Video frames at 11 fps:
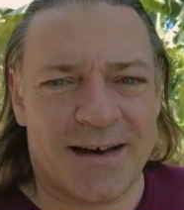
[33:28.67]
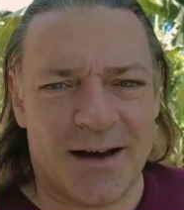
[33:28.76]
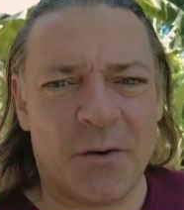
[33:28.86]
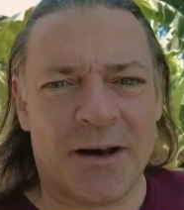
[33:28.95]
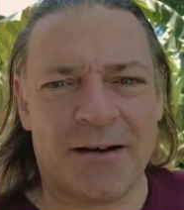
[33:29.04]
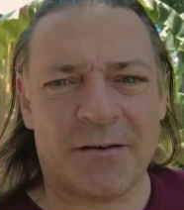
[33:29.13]

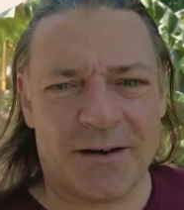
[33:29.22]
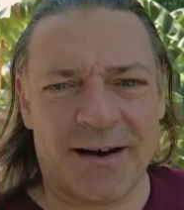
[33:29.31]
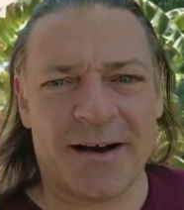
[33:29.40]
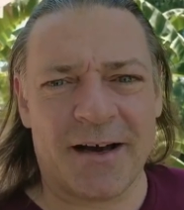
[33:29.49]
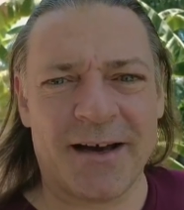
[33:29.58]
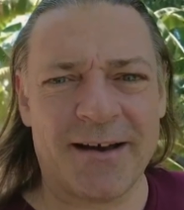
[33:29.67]
going
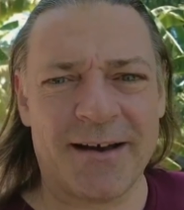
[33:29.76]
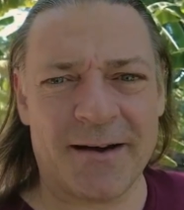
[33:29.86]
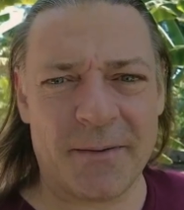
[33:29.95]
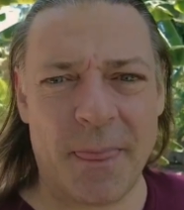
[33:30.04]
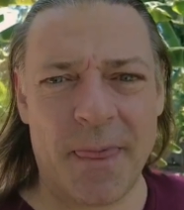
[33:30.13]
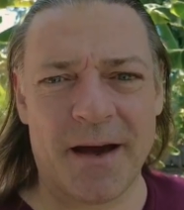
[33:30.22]
out
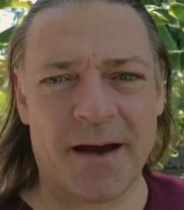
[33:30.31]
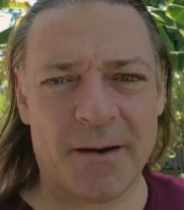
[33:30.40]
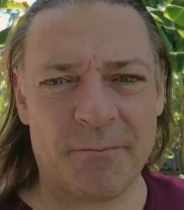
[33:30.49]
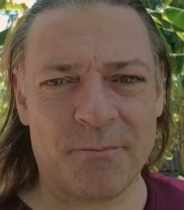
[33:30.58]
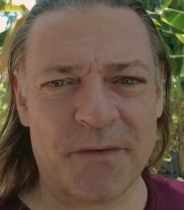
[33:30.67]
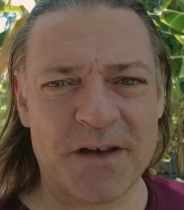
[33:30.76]
here,
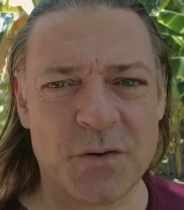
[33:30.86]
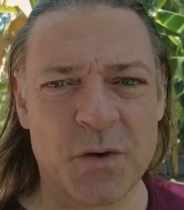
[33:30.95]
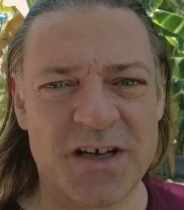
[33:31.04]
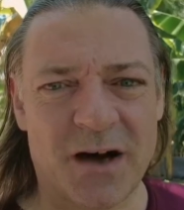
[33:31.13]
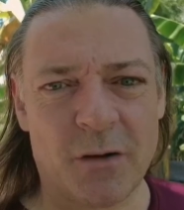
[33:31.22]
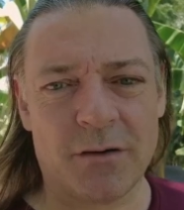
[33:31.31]
it's
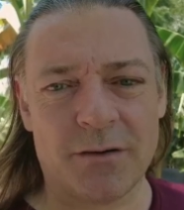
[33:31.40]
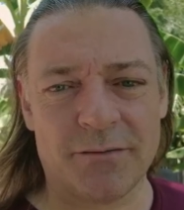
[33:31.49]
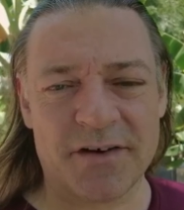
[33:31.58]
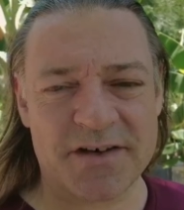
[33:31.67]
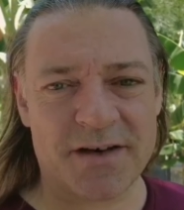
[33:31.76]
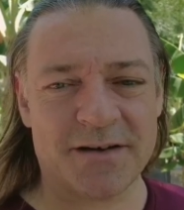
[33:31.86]
always hot
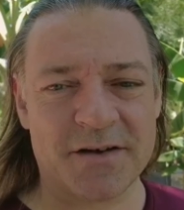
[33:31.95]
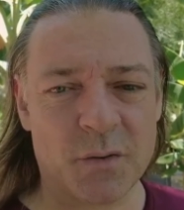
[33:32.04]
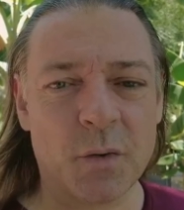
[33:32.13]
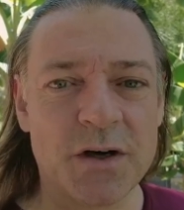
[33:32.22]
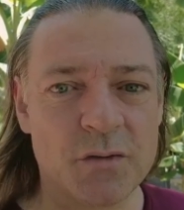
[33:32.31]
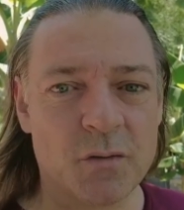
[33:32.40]
and the sun is
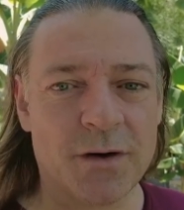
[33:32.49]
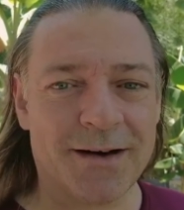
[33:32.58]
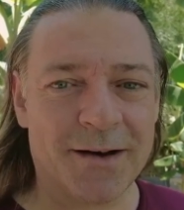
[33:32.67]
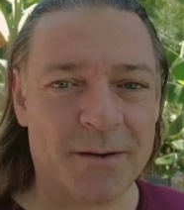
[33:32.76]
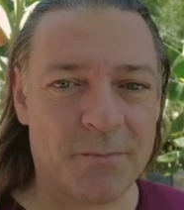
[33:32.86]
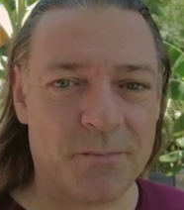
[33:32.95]
always
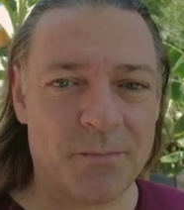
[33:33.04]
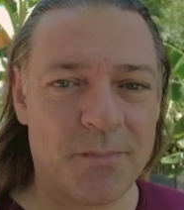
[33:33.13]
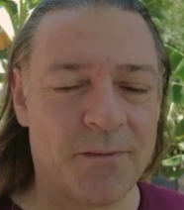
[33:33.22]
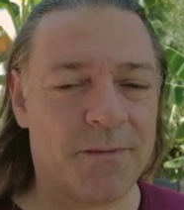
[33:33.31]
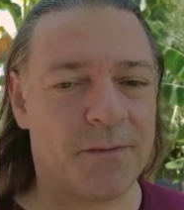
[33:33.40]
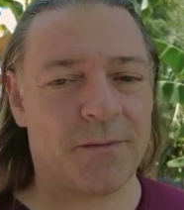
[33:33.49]
really,
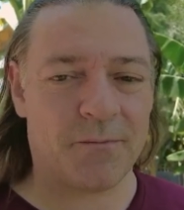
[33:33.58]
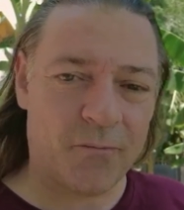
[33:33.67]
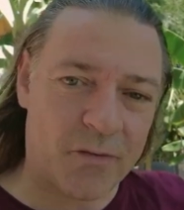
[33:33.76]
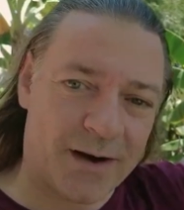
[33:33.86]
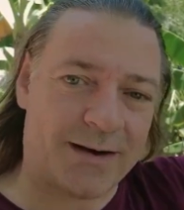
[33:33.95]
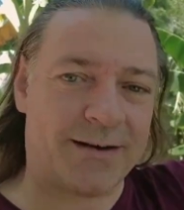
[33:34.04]

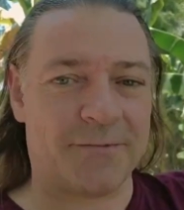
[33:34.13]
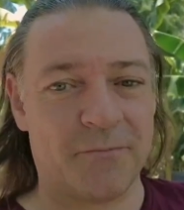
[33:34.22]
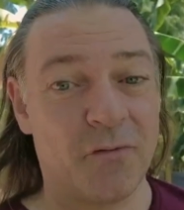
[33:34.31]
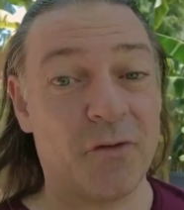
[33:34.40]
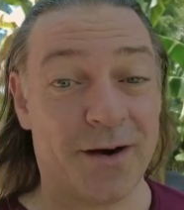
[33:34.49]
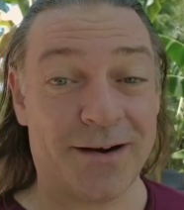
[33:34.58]
really,
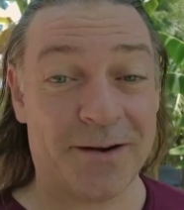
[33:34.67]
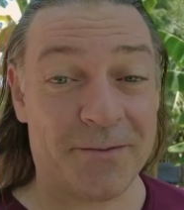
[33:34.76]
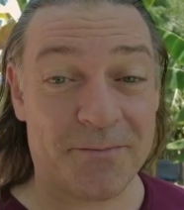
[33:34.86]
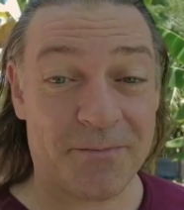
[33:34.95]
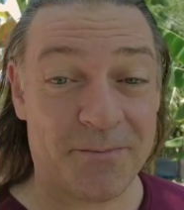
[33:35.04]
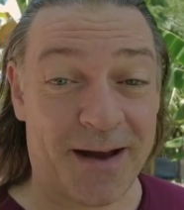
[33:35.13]

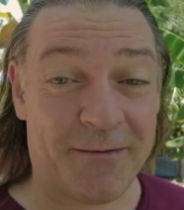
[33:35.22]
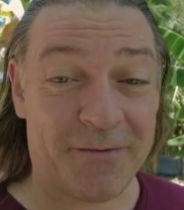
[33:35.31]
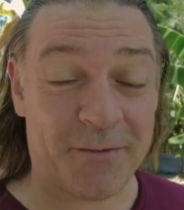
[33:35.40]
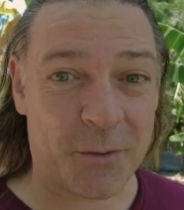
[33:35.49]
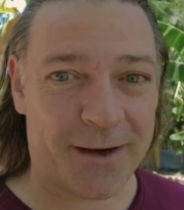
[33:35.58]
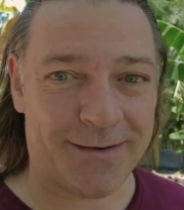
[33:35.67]
really
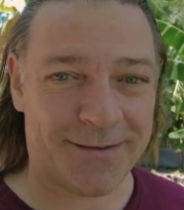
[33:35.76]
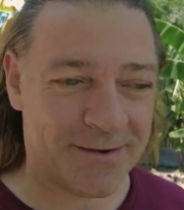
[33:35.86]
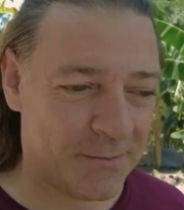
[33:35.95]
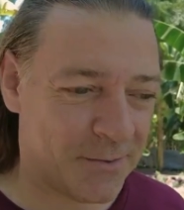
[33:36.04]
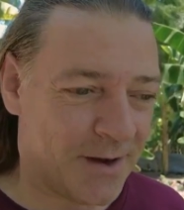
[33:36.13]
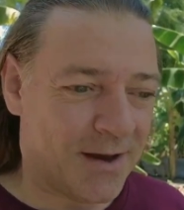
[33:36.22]
powerful here, you
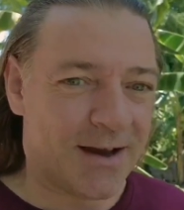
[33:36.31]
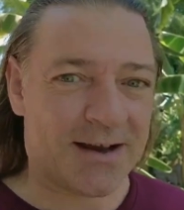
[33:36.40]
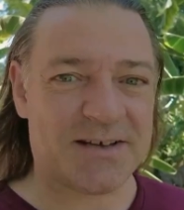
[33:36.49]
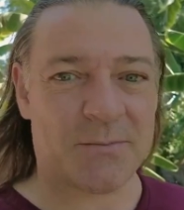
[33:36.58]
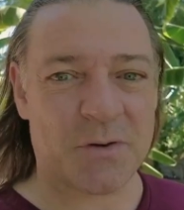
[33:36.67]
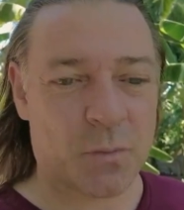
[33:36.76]
know,
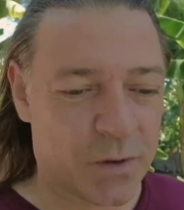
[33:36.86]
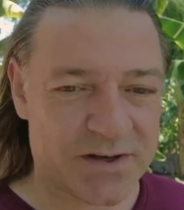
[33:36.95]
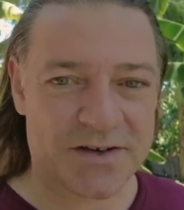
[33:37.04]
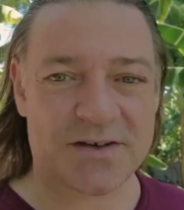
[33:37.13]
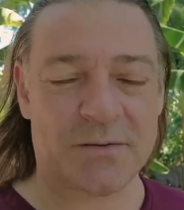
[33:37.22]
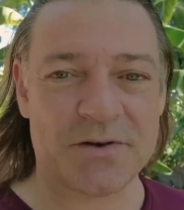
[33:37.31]
except at
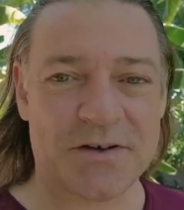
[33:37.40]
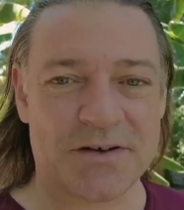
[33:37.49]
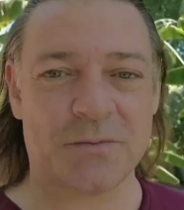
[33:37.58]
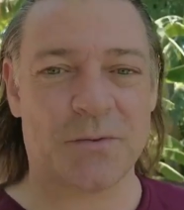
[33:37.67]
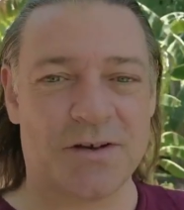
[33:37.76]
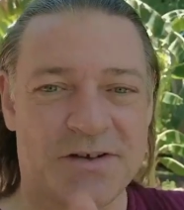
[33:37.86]
winter
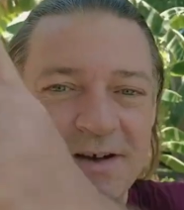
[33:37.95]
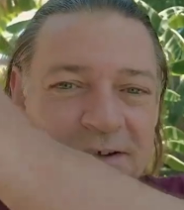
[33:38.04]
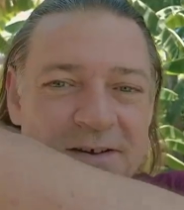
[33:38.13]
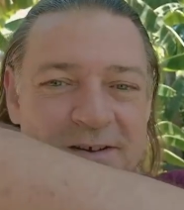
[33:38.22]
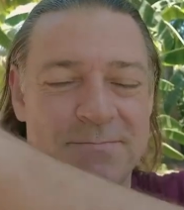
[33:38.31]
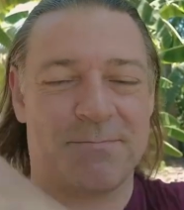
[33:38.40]
solstice when the
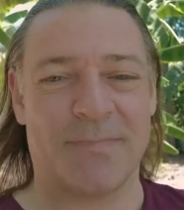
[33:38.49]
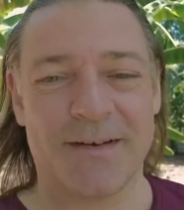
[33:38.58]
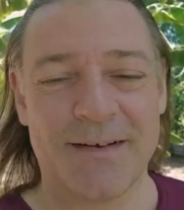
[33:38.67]
sun is